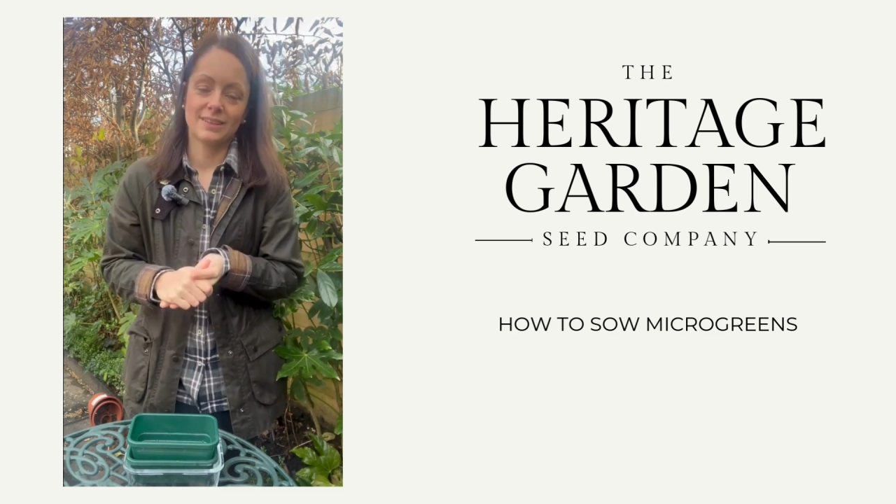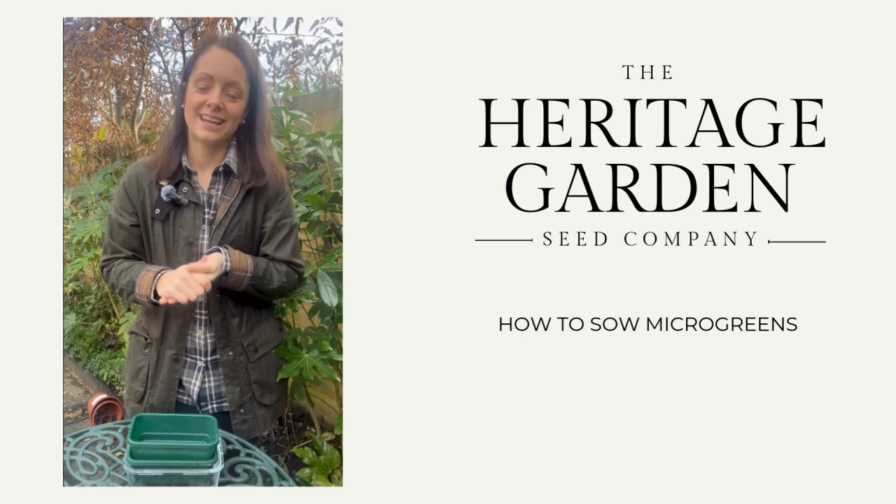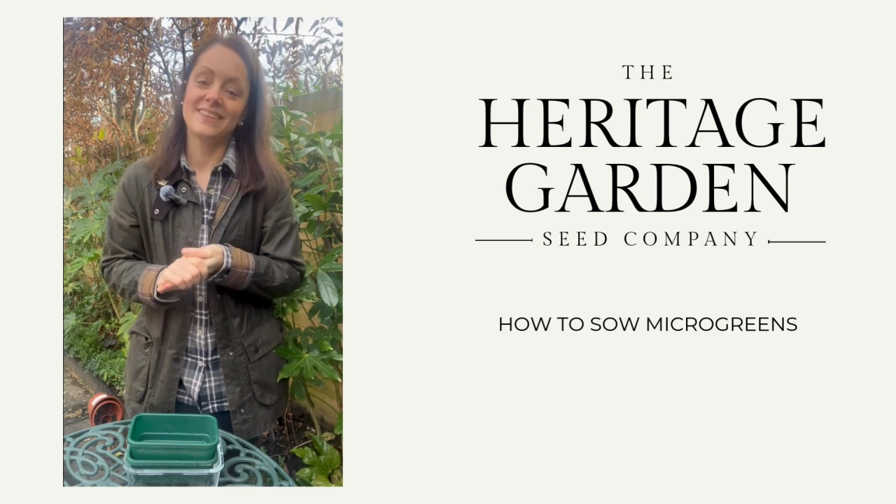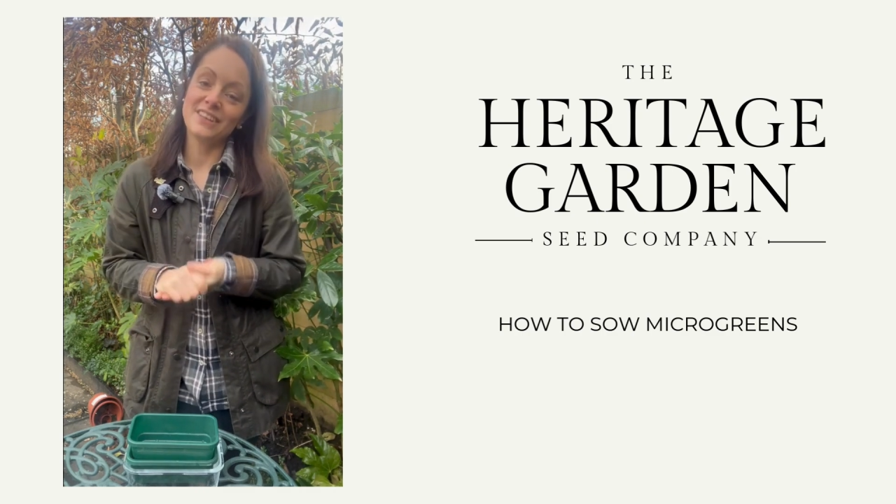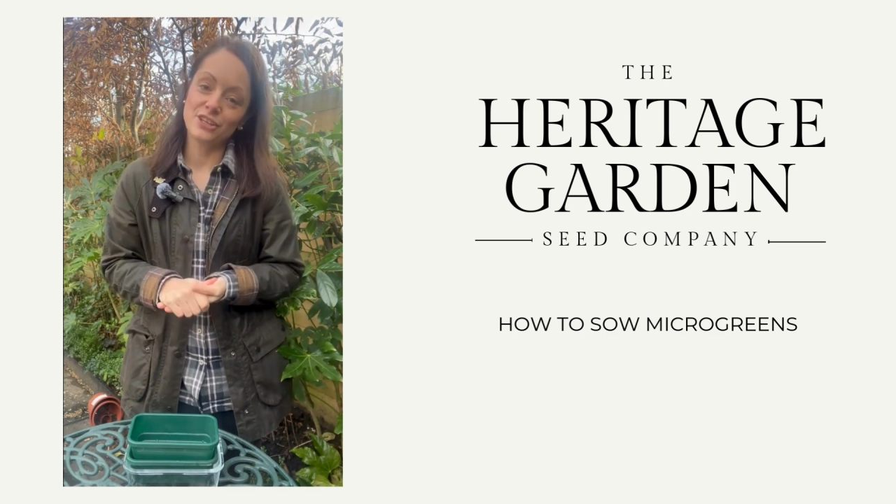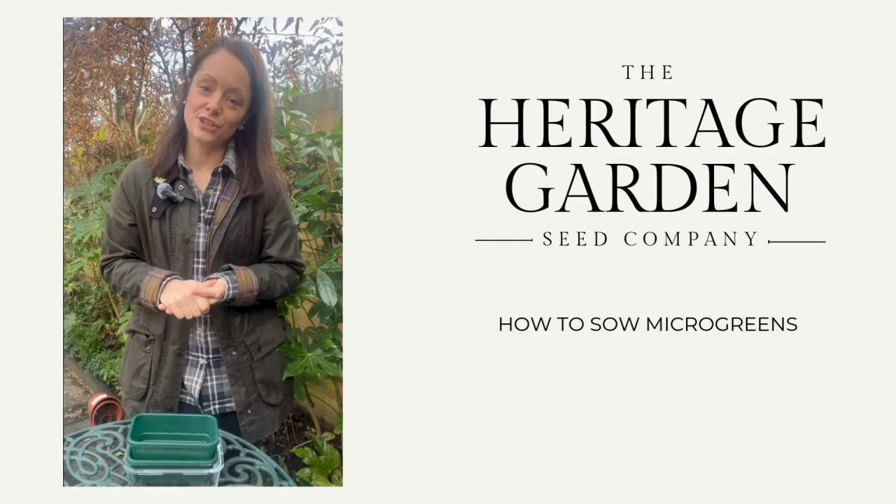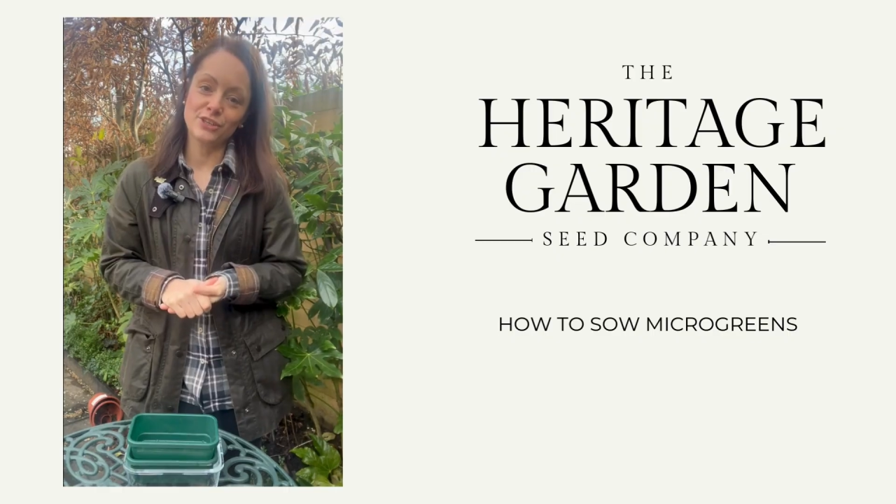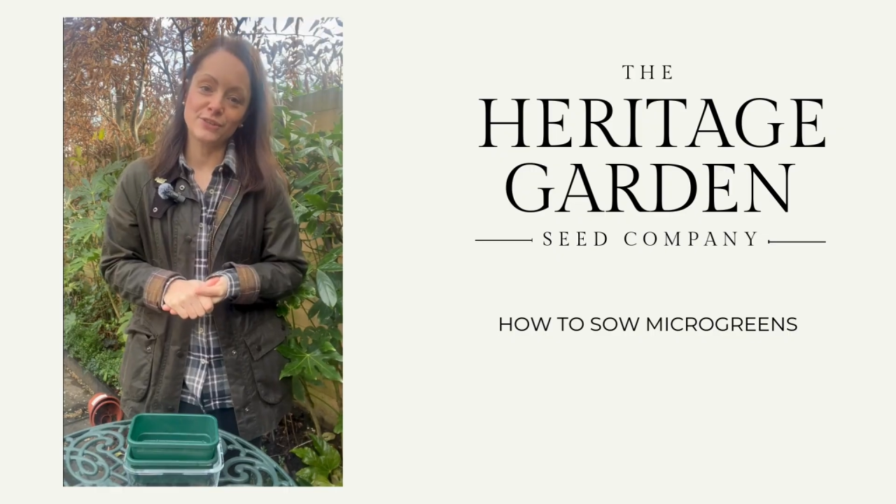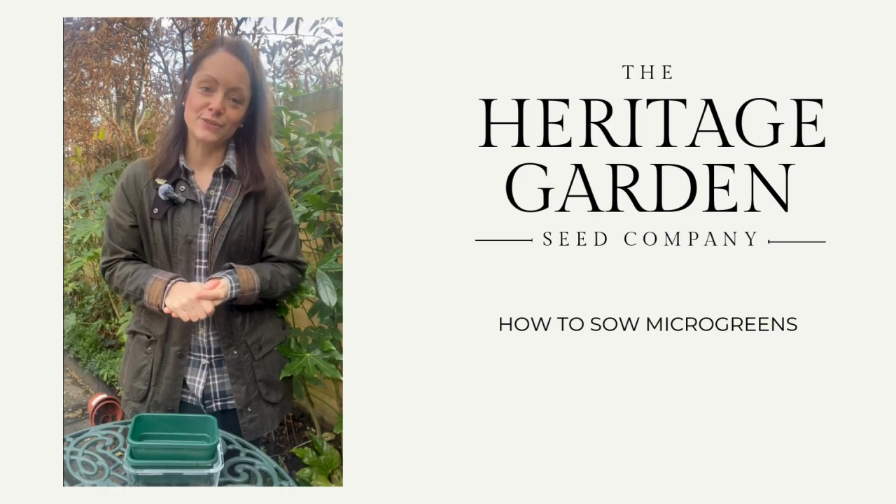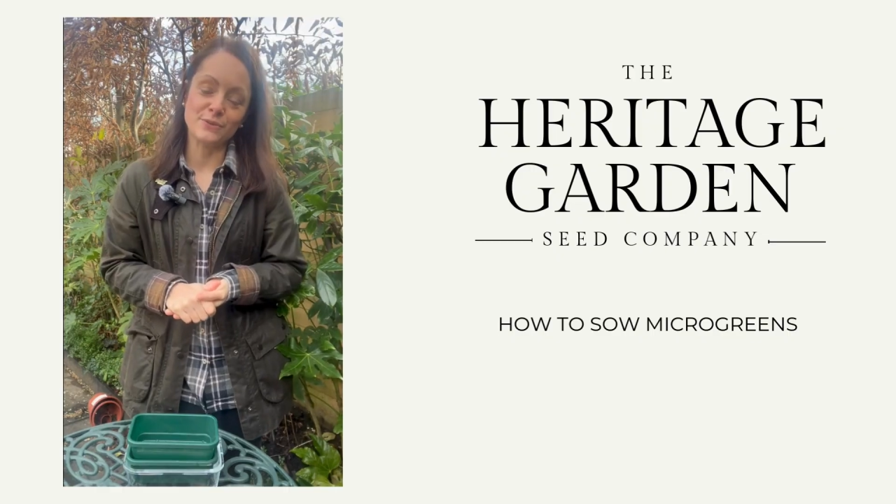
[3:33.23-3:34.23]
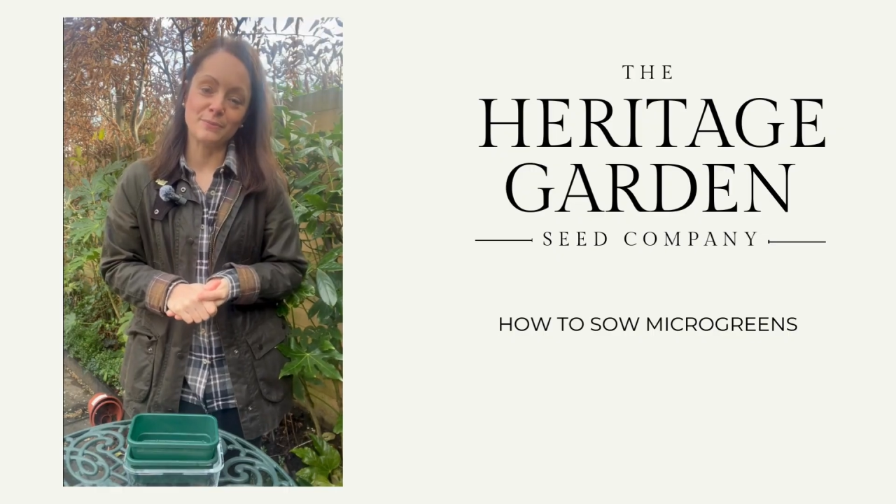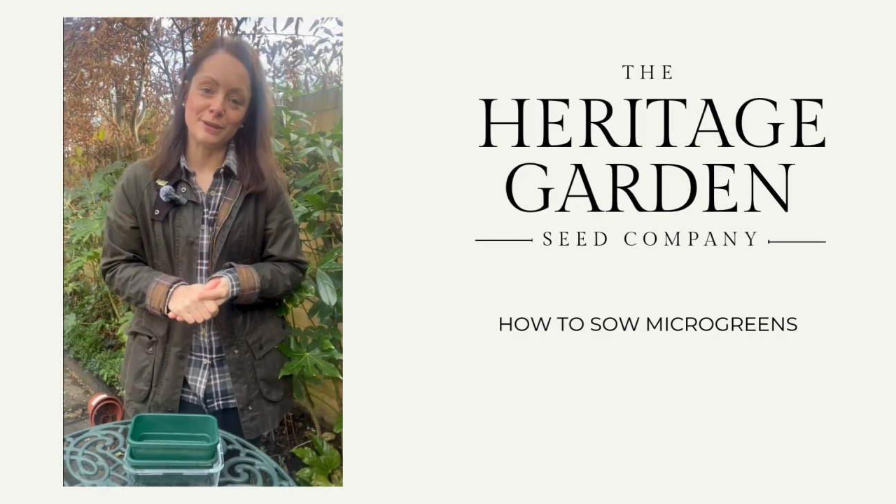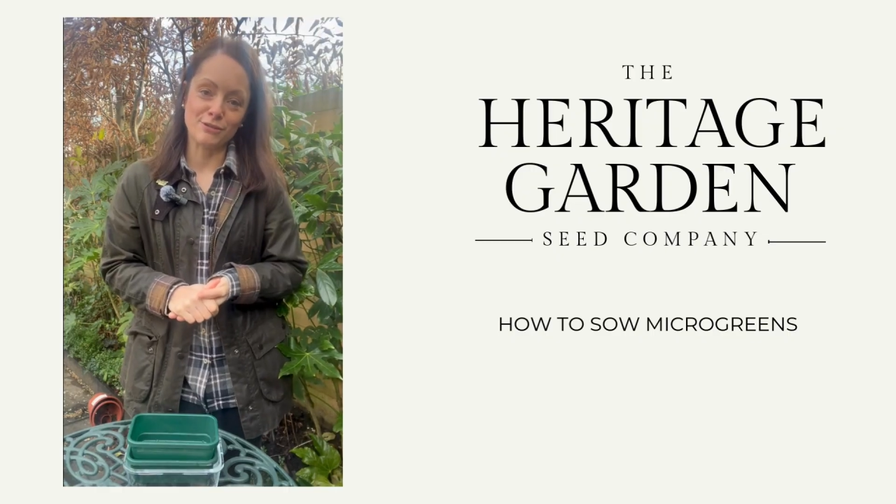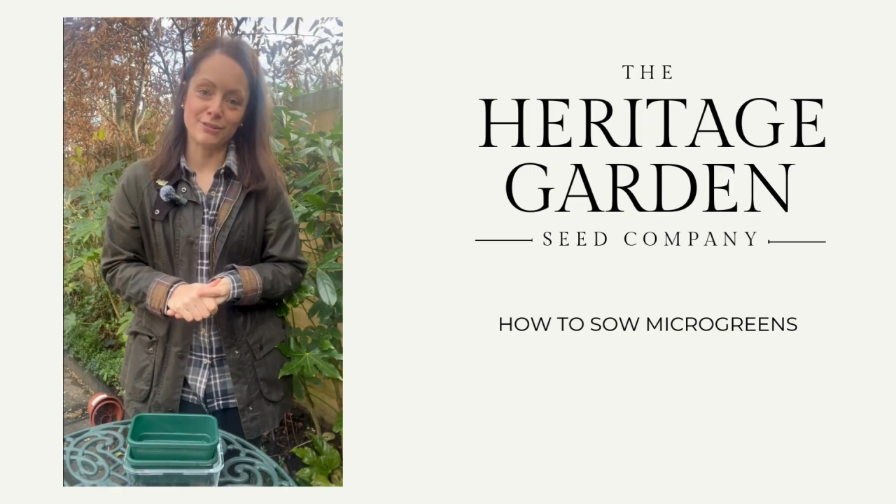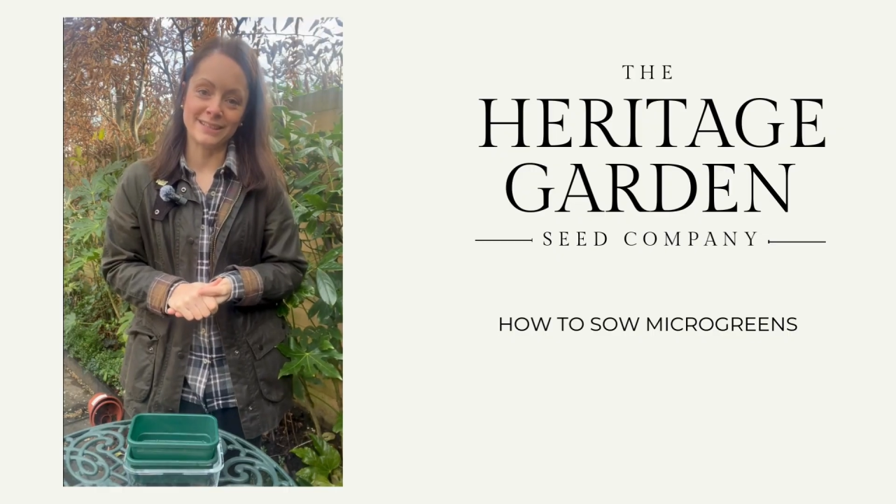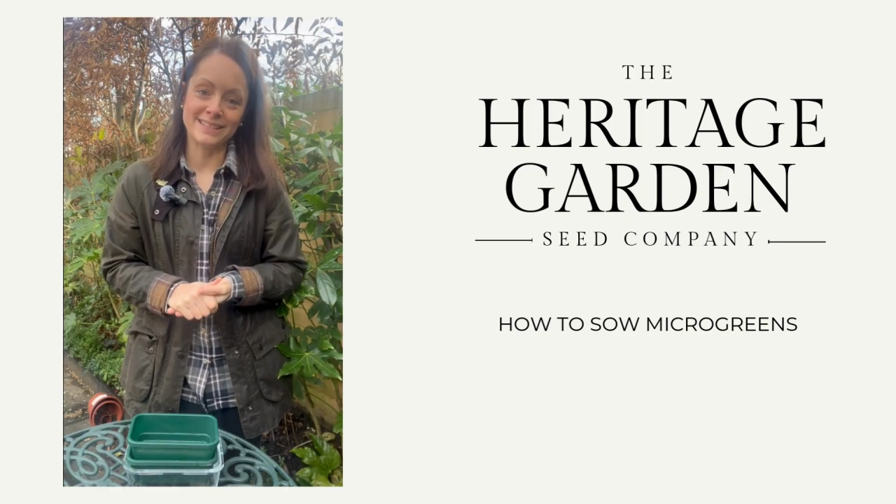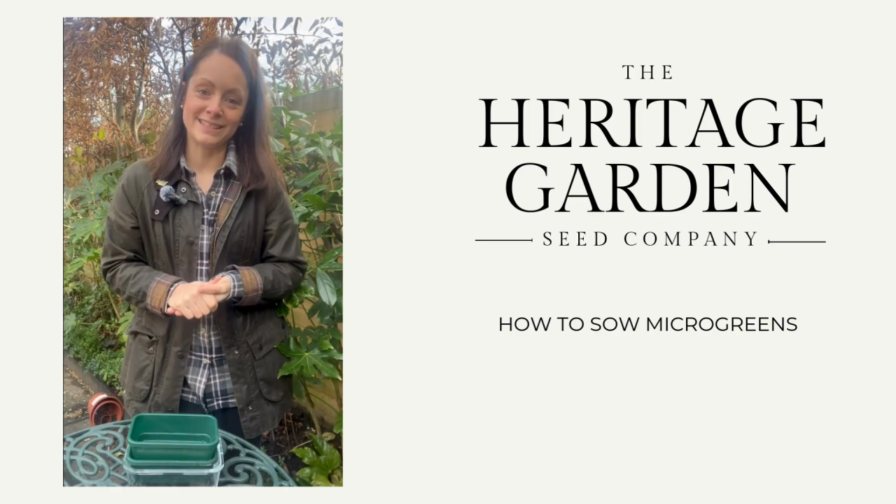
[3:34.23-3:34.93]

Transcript: And then you can use your microgreens